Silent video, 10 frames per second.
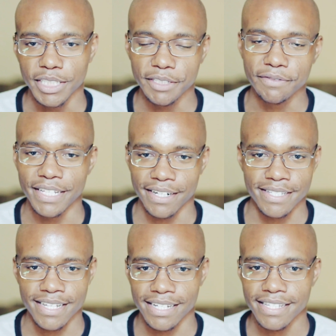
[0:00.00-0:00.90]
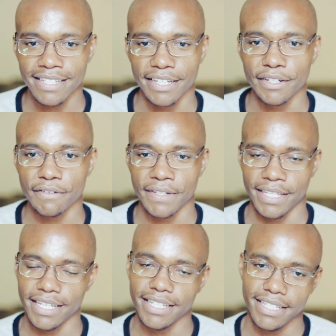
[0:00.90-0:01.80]
if the results at the end of the
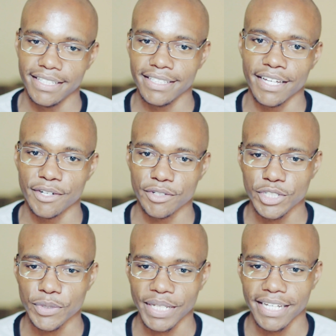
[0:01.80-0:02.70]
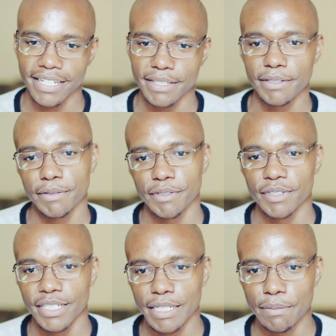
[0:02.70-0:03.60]
year, they are not showing any
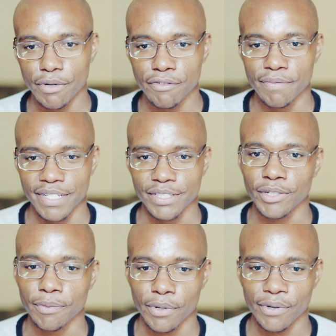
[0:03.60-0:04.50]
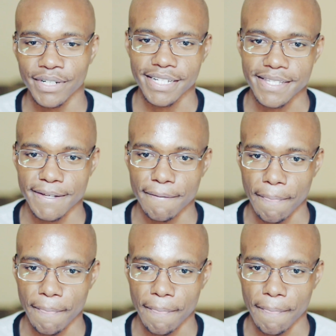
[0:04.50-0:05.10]
improvement or progress.